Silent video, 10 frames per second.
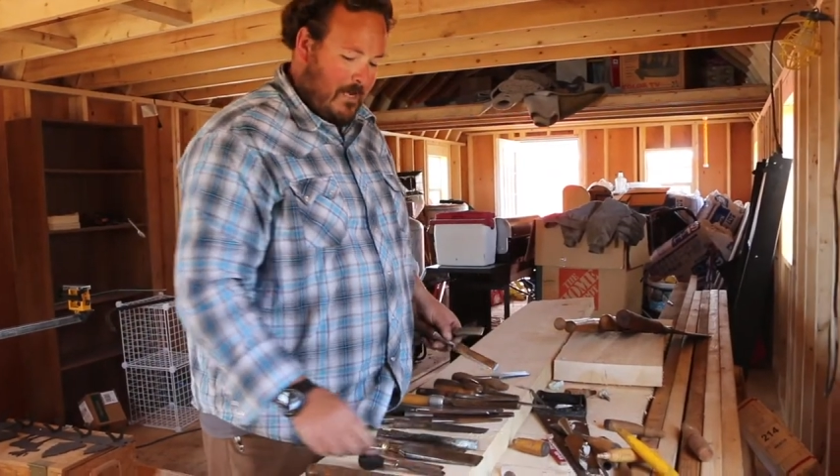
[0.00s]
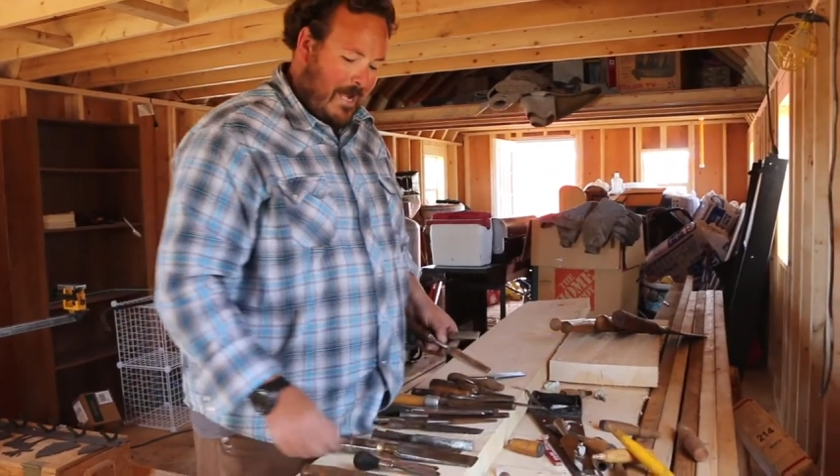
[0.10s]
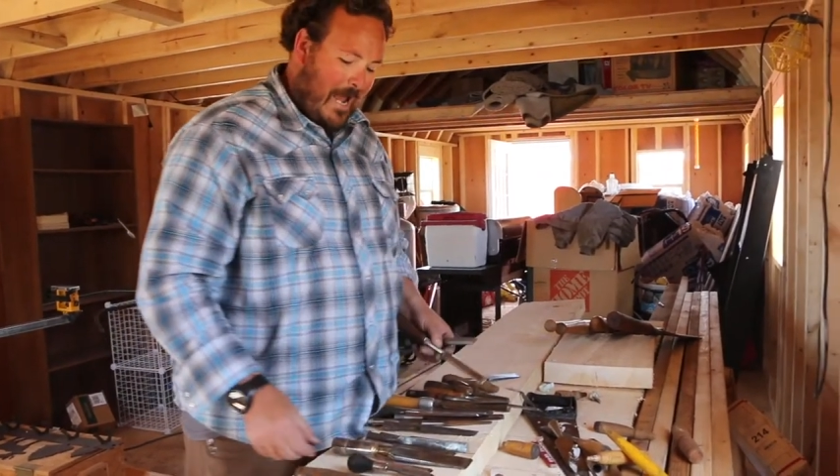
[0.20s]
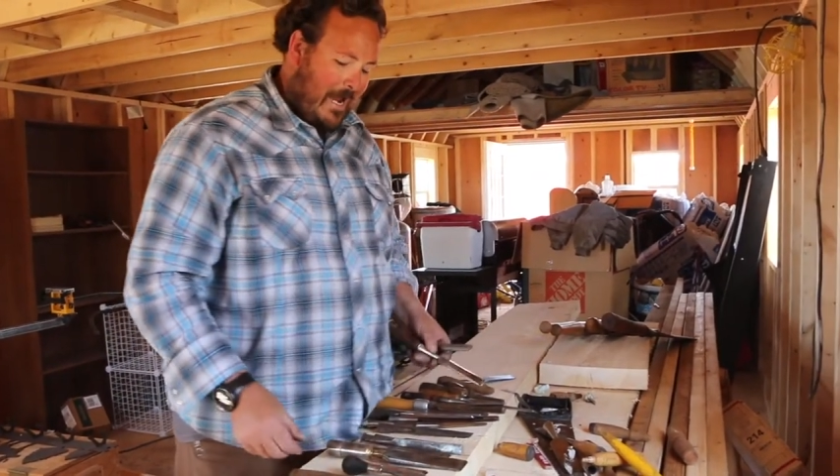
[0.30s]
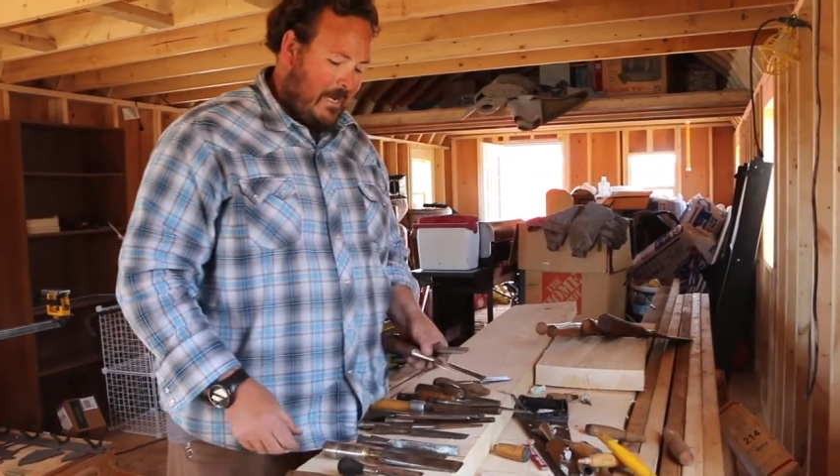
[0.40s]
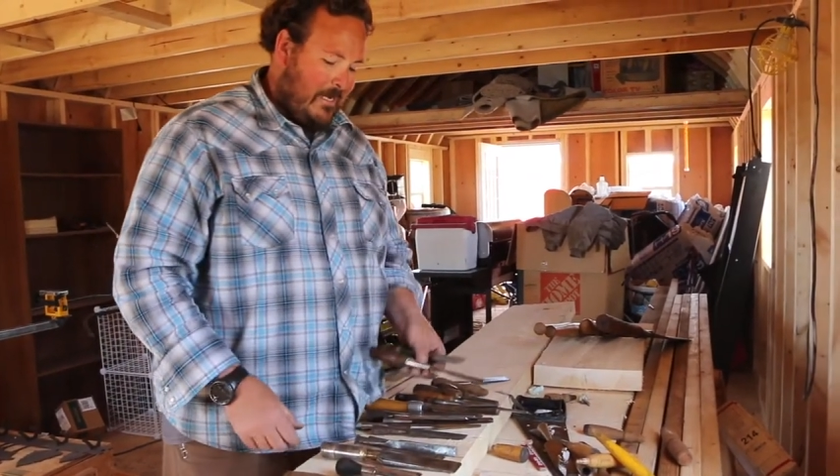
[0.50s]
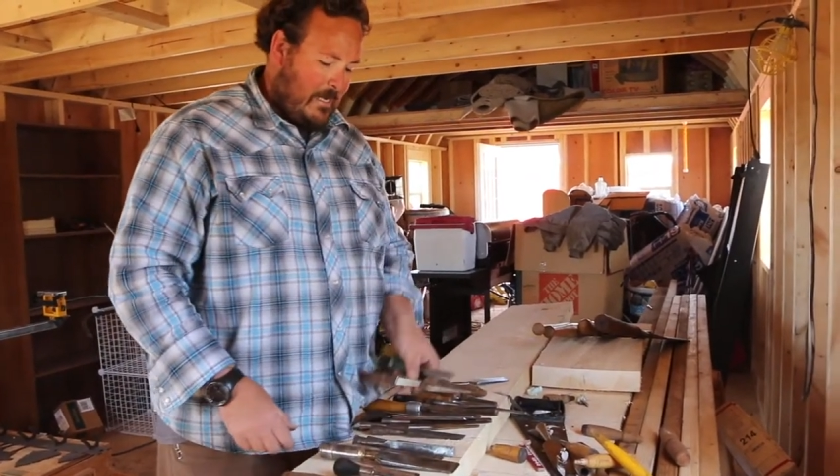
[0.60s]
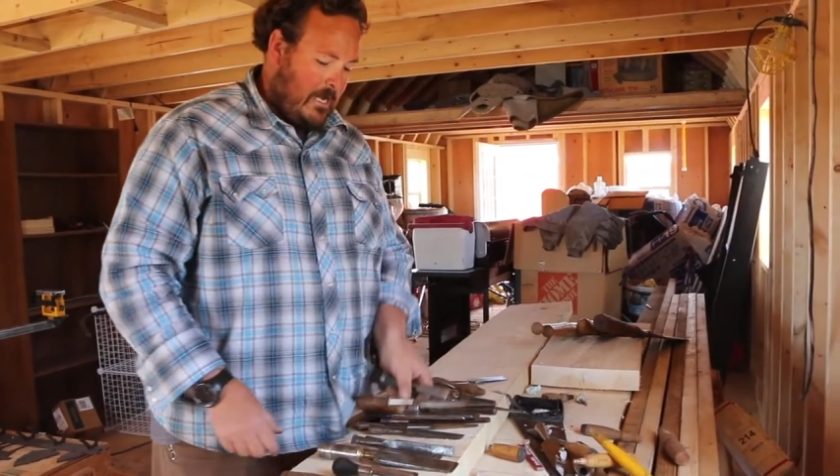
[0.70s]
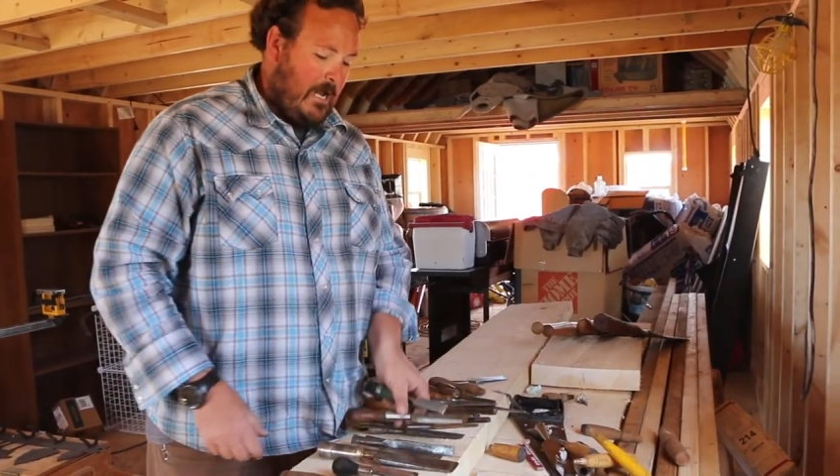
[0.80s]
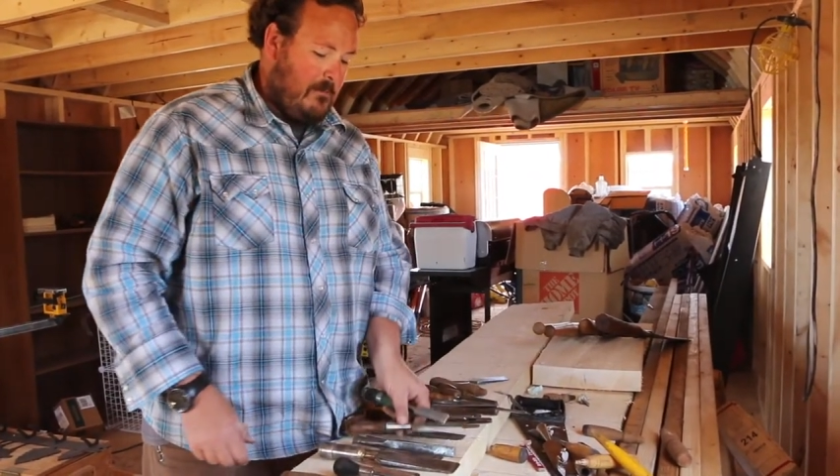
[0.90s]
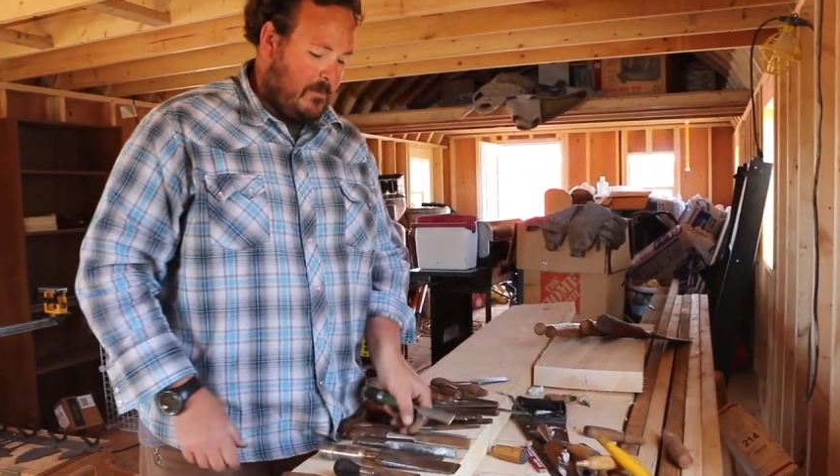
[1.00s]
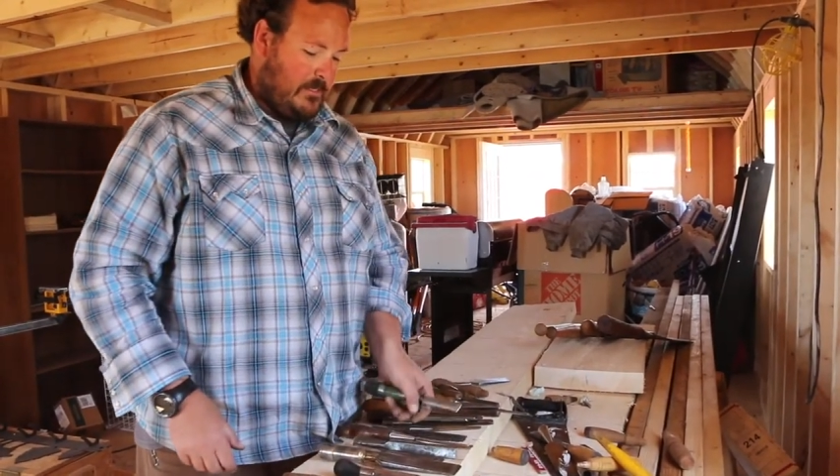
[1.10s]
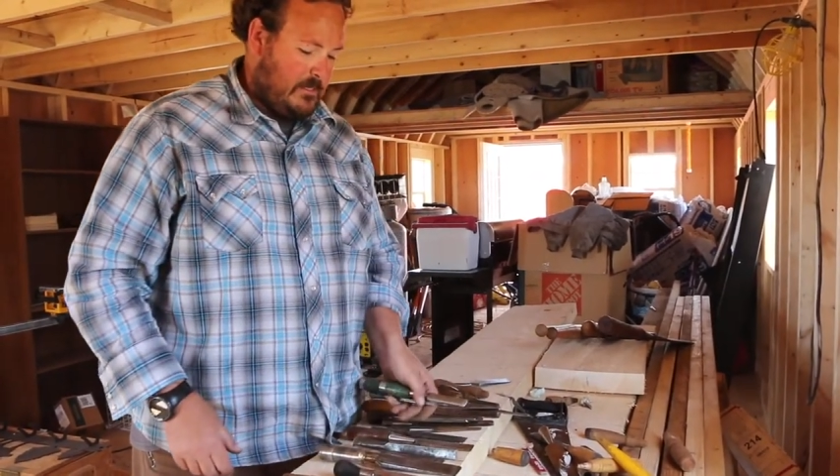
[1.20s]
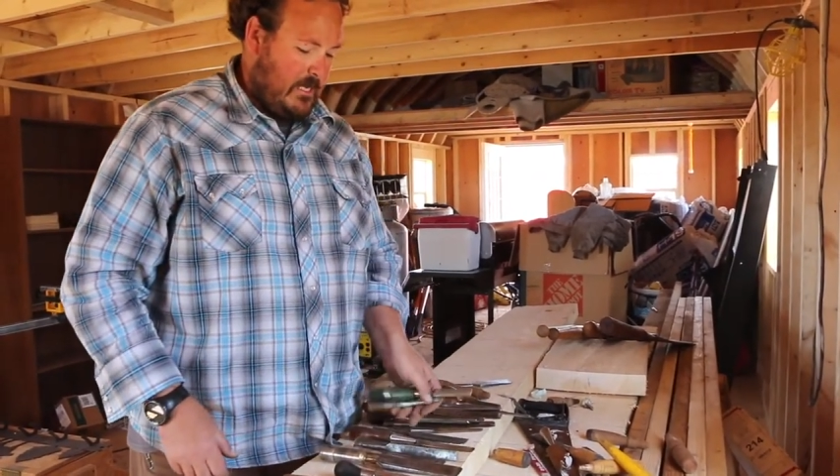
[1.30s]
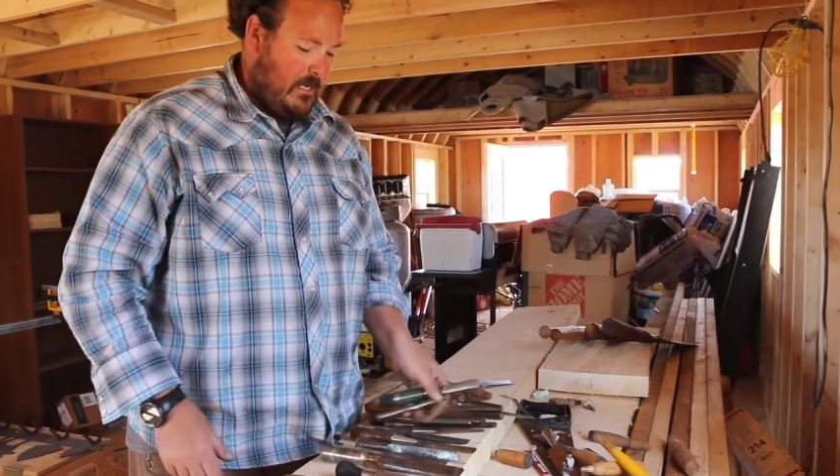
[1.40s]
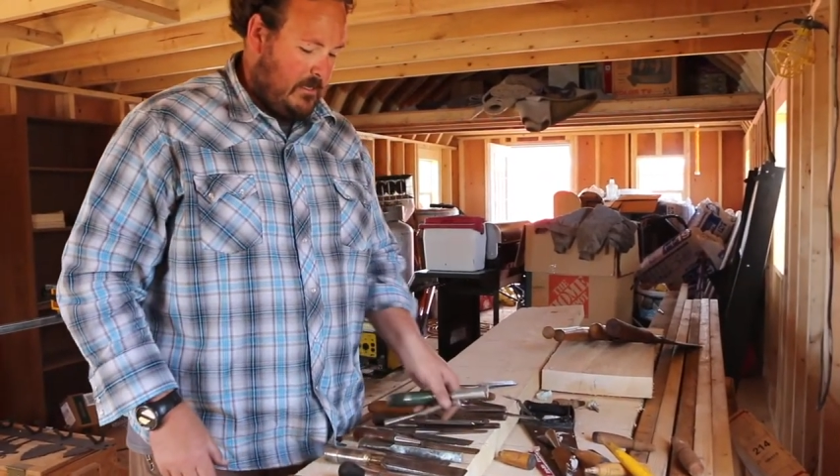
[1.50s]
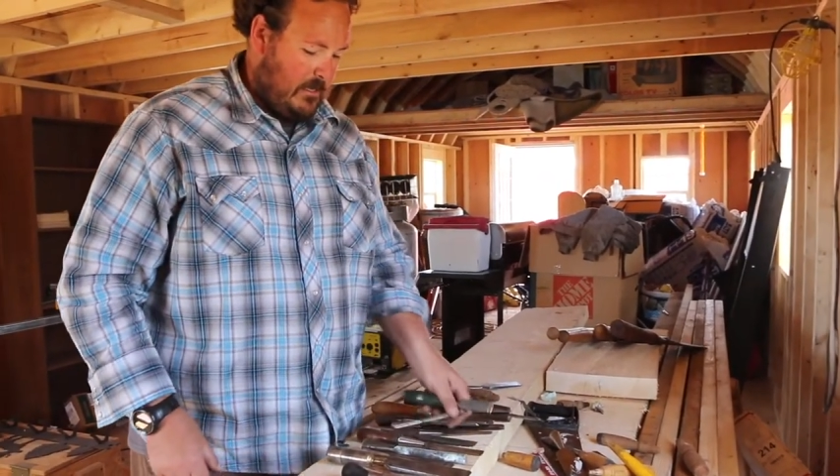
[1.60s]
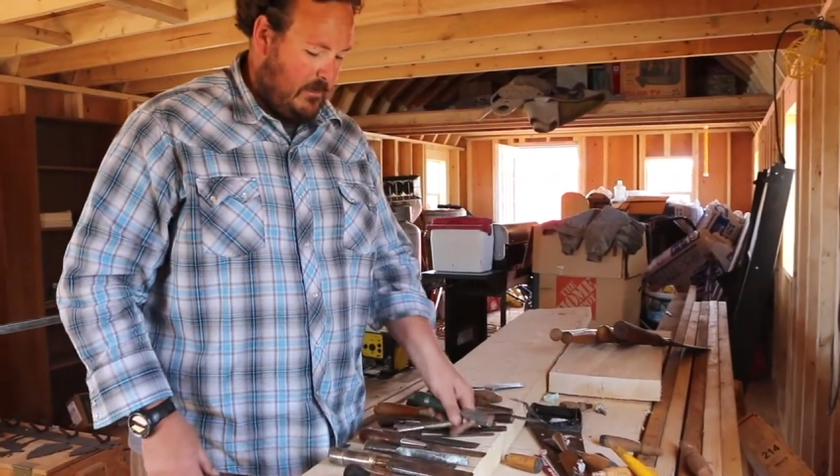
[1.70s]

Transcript: 99%